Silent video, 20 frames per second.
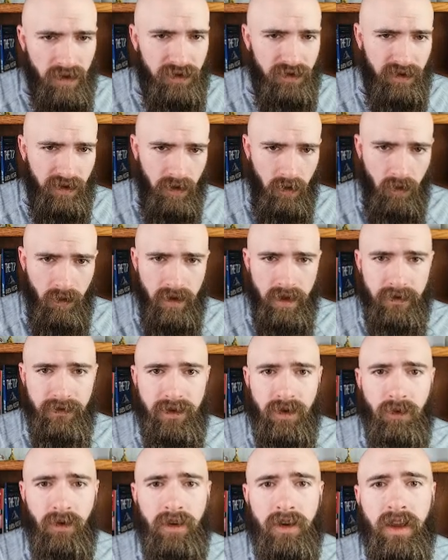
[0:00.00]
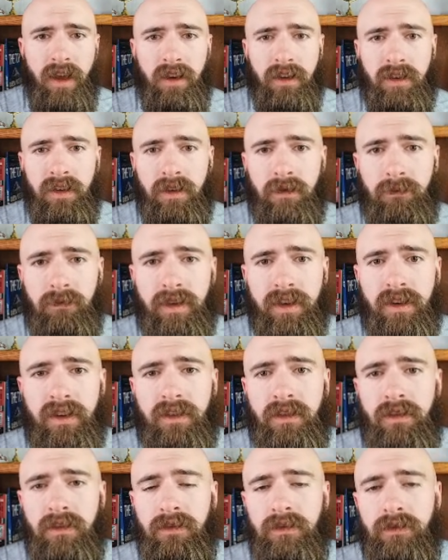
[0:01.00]
So if you are not a
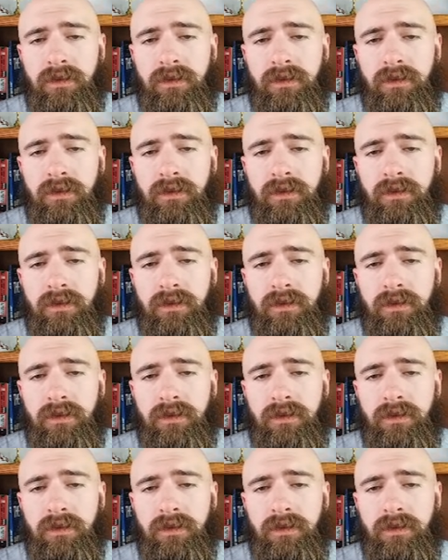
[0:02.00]
committed